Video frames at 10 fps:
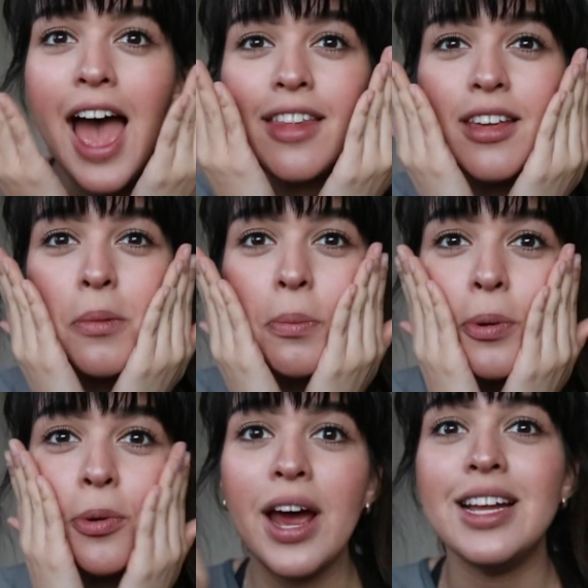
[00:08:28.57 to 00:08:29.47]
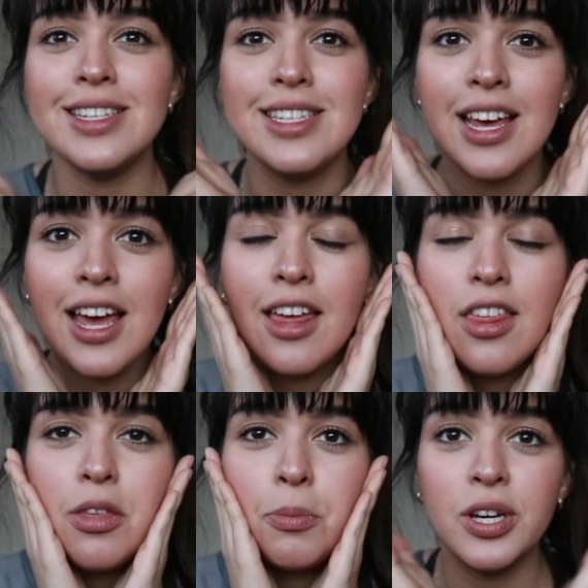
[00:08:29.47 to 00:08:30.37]
and then press
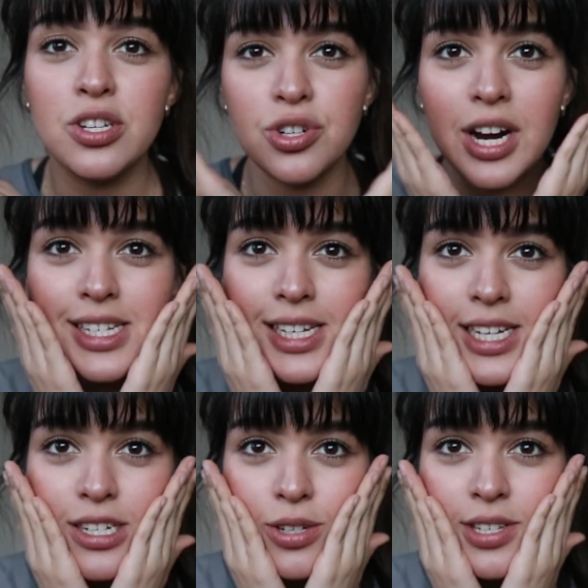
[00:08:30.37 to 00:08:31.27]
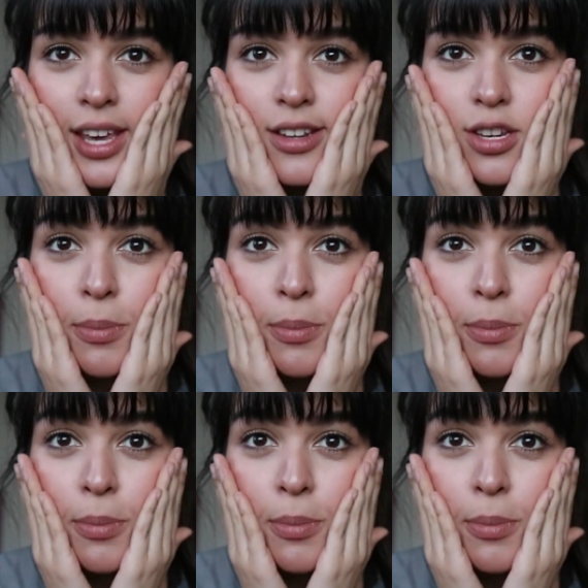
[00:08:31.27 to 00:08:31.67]
the moisturizer into your skin.